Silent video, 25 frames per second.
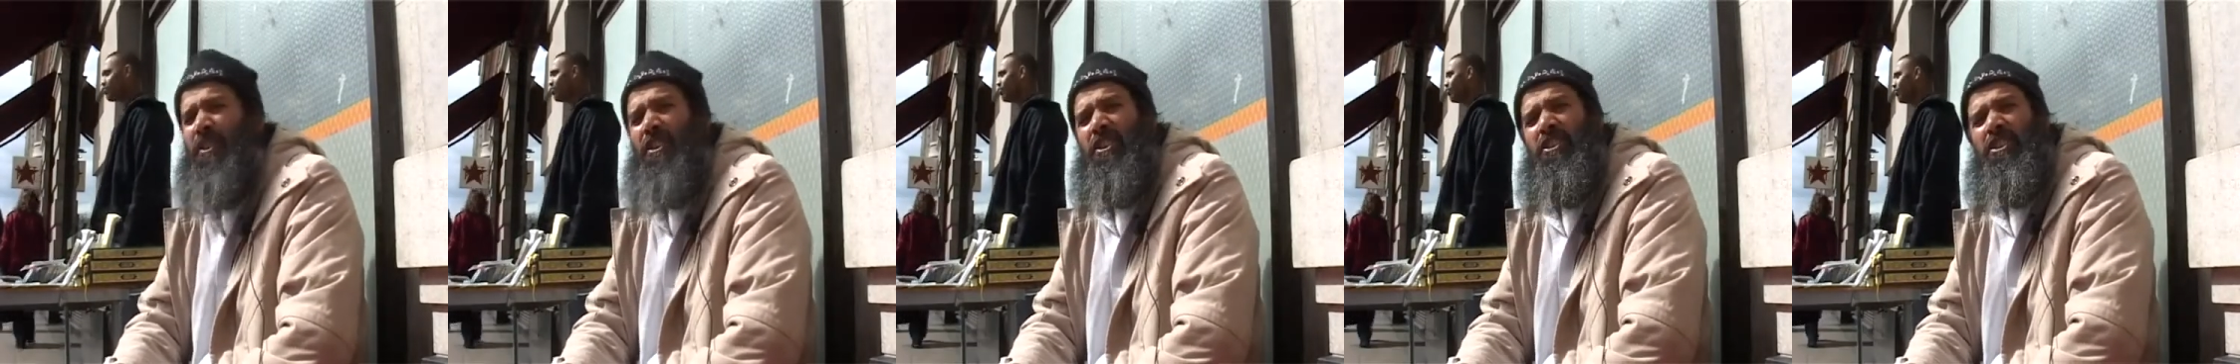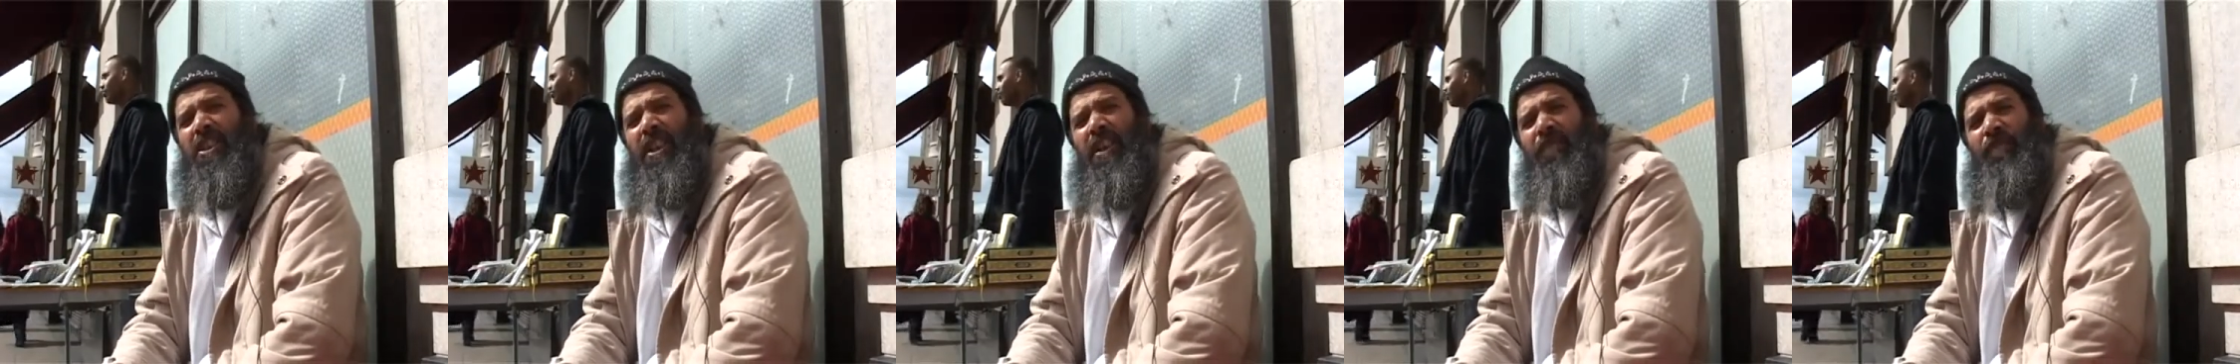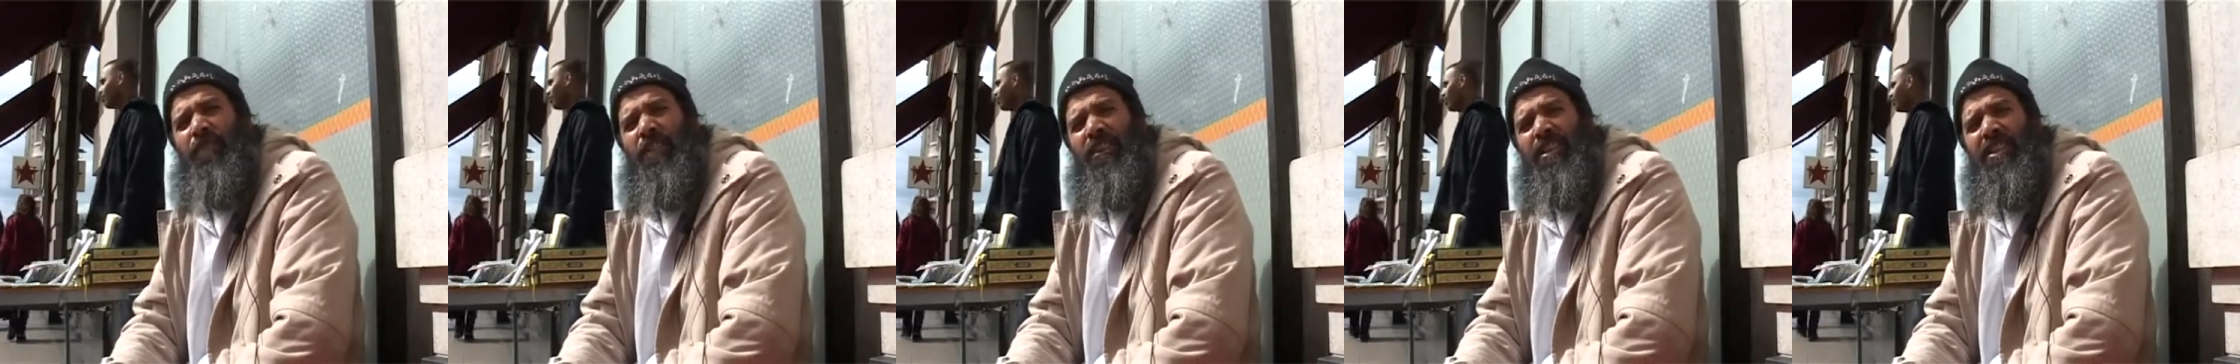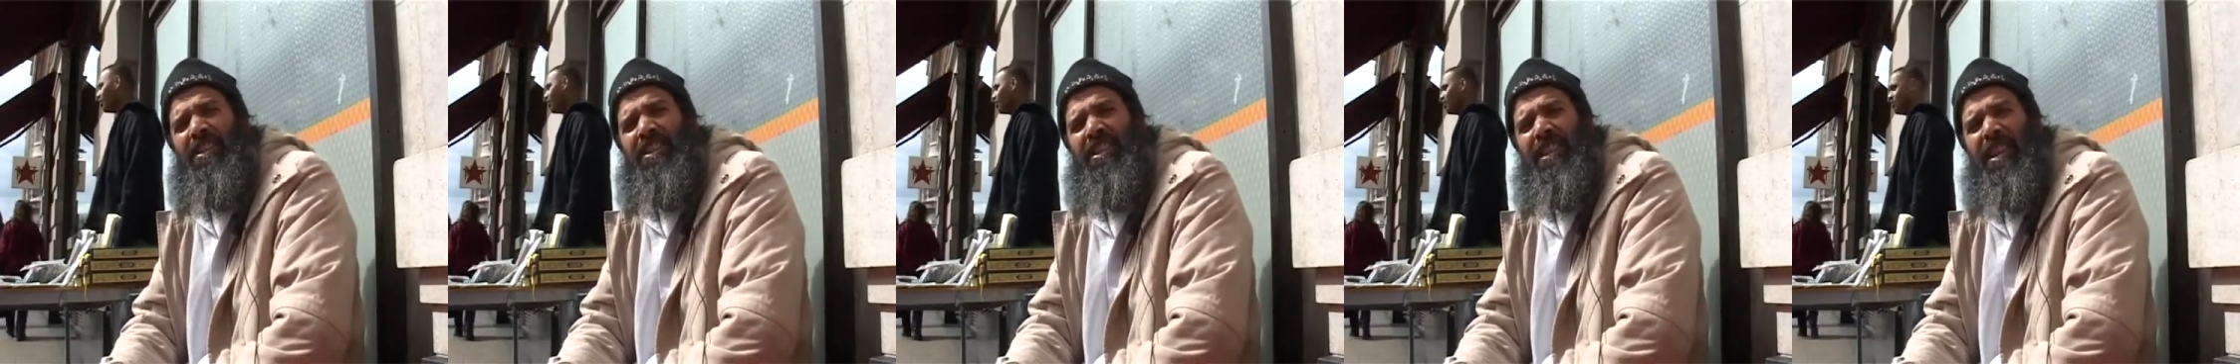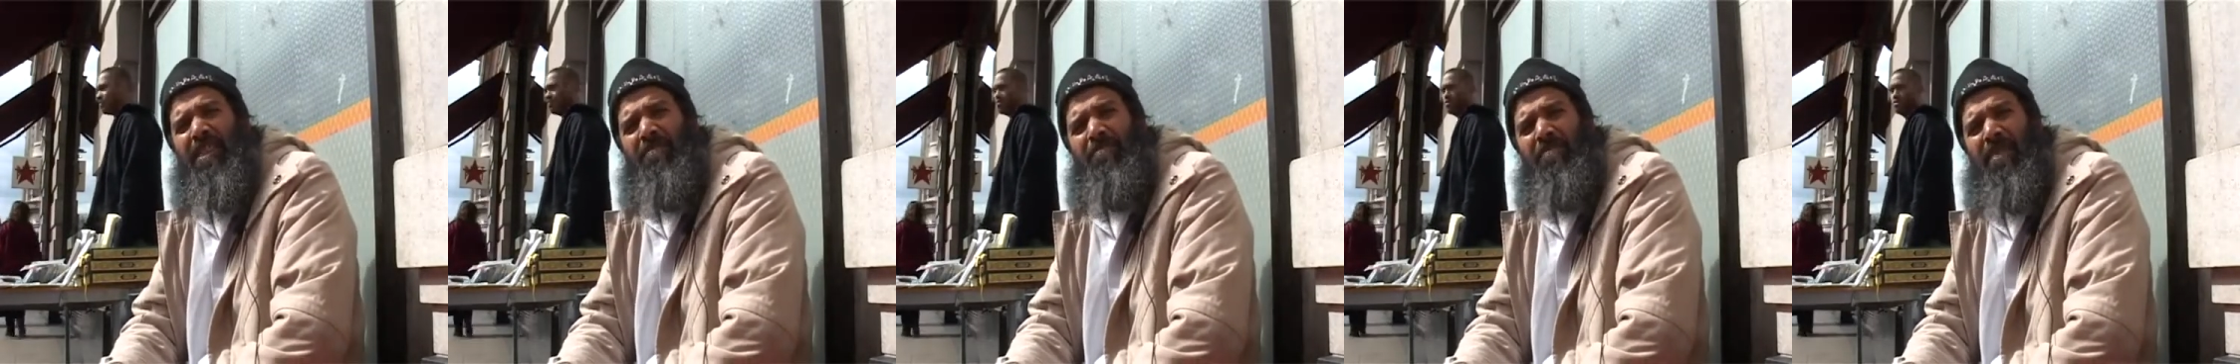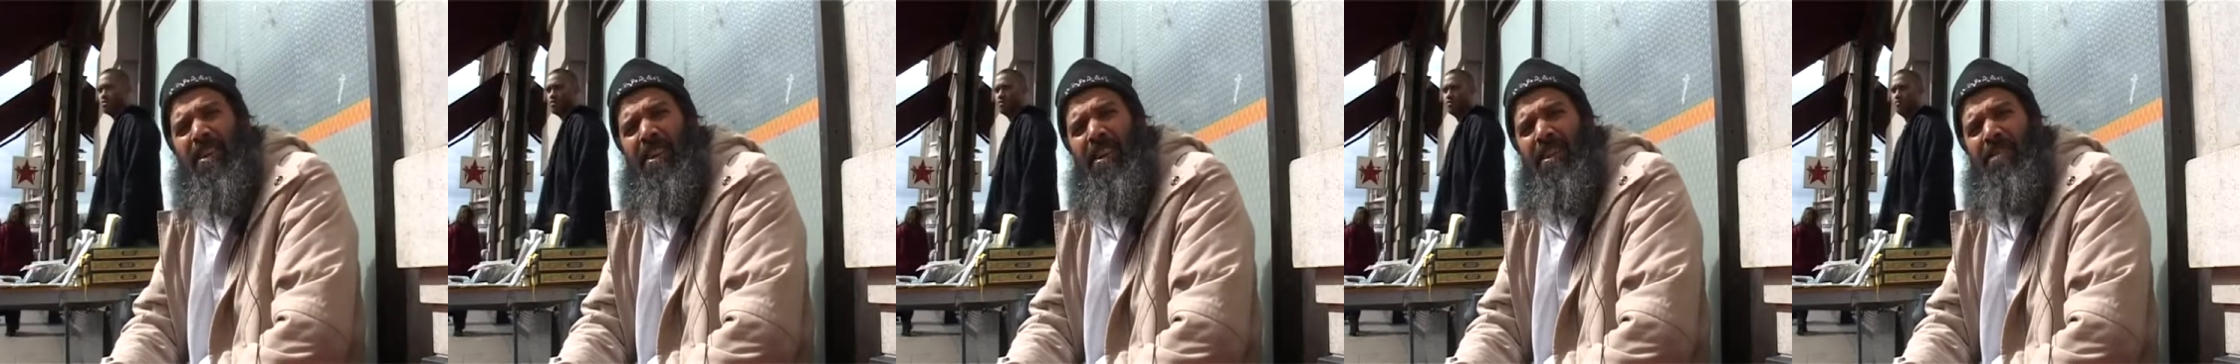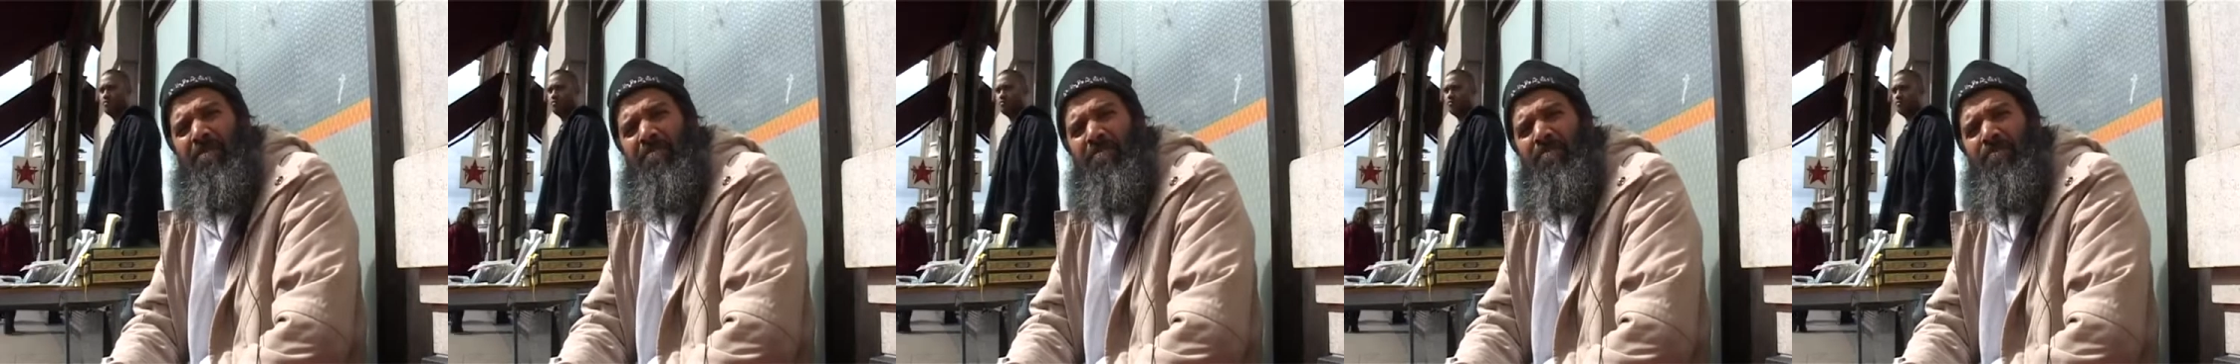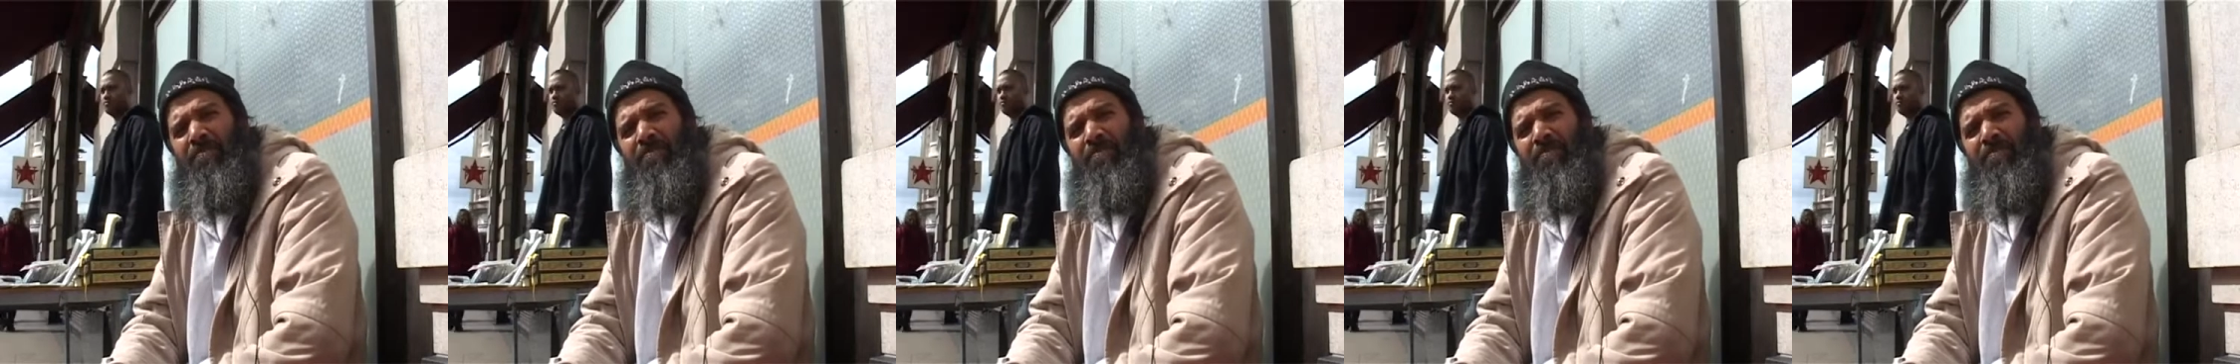have seen me,